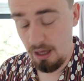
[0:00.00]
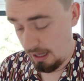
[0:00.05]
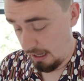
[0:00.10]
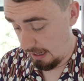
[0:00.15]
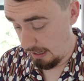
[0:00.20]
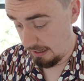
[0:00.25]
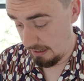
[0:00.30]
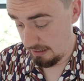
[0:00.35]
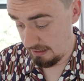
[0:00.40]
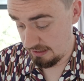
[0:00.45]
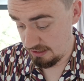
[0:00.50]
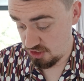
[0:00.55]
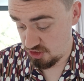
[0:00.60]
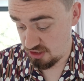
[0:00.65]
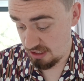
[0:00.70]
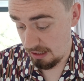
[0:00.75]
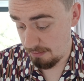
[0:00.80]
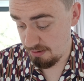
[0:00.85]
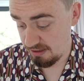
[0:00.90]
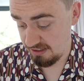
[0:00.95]
And
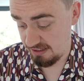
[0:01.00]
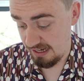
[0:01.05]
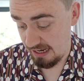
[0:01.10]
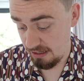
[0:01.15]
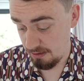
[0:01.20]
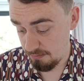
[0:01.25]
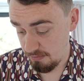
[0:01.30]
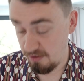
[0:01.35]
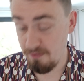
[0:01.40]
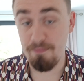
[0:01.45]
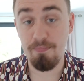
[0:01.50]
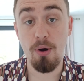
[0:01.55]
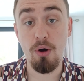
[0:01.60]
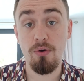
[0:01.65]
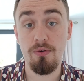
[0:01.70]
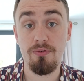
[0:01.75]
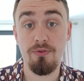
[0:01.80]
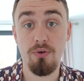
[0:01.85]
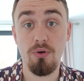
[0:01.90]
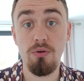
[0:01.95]
Sab and Callum have
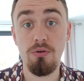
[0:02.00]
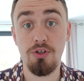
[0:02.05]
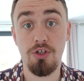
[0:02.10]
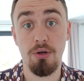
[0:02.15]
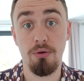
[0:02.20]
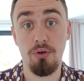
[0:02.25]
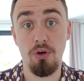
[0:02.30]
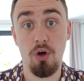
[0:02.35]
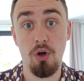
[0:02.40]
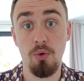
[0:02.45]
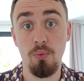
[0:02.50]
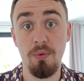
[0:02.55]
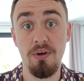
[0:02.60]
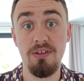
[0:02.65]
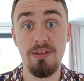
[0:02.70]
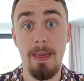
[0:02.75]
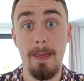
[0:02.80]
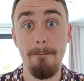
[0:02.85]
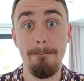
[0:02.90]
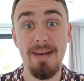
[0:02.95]
both also gone
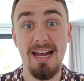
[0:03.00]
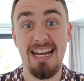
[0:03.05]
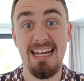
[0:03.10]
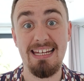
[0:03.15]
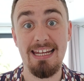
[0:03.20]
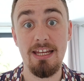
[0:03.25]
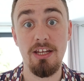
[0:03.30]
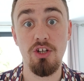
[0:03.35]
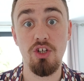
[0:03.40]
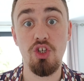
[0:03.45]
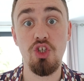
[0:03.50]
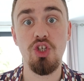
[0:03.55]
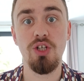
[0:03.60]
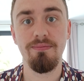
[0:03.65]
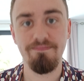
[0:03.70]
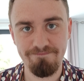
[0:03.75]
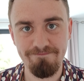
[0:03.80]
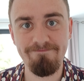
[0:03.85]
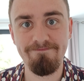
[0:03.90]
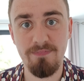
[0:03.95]
with Becky Lynch
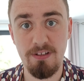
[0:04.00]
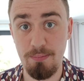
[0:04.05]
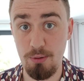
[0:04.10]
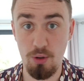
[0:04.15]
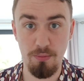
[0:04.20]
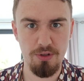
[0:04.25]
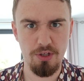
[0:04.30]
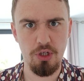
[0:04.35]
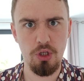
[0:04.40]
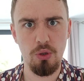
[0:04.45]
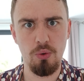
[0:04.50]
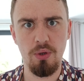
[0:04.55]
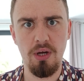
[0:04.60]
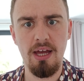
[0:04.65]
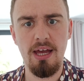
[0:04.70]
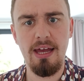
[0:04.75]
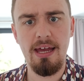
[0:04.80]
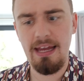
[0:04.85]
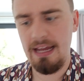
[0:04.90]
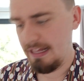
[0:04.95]
to become the new
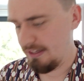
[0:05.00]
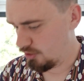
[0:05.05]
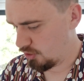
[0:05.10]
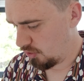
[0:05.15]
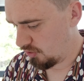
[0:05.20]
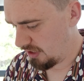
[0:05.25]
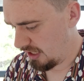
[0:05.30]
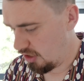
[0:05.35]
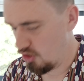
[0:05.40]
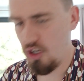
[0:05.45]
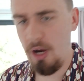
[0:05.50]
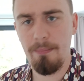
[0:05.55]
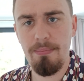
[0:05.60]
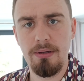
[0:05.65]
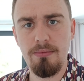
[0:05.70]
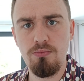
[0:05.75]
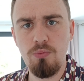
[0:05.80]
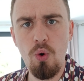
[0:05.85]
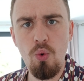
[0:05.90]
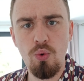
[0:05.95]
Intercontinental Champion.
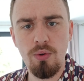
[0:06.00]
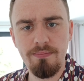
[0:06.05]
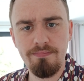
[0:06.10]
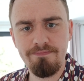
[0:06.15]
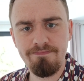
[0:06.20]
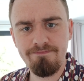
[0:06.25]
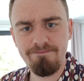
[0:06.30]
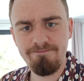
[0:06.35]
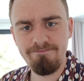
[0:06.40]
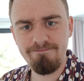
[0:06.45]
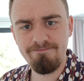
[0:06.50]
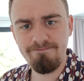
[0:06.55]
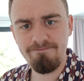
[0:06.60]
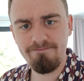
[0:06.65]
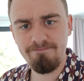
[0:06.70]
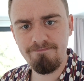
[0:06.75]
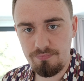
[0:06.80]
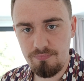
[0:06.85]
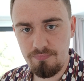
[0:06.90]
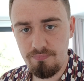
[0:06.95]
Woo!
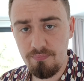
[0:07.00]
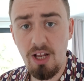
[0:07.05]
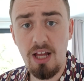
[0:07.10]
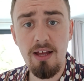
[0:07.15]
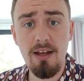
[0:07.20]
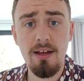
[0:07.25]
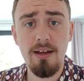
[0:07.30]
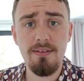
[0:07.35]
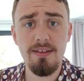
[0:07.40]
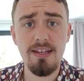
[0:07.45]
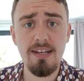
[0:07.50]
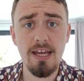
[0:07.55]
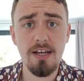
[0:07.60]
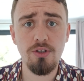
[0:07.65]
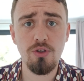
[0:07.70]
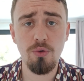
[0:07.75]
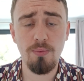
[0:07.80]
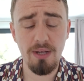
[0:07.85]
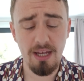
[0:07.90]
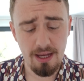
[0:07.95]
Then next
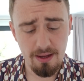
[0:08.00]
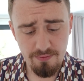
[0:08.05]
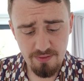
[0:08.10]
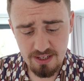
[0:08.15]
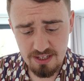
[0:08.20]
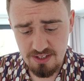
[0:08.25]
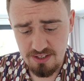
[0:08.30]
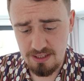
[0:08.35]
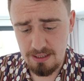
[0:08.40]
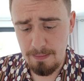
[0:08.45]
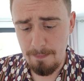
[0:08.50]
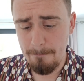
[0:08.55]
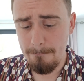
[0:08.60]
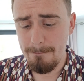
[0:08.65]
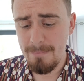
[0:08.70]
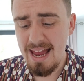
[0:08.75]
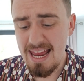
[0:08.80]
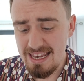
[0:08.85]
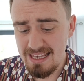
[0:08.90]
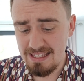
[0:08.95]
up we have is the
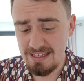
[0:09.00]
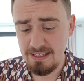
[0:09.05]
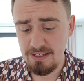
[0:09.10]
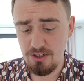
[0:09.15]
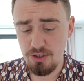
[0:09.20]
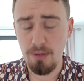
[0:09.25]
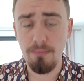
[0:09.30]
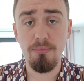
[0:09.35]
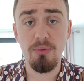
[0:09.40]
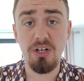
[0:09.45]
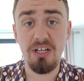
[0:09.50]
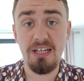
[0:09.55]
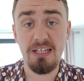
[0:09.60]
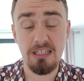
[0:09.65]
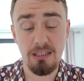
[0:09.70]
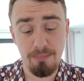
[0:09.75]
men's Money in the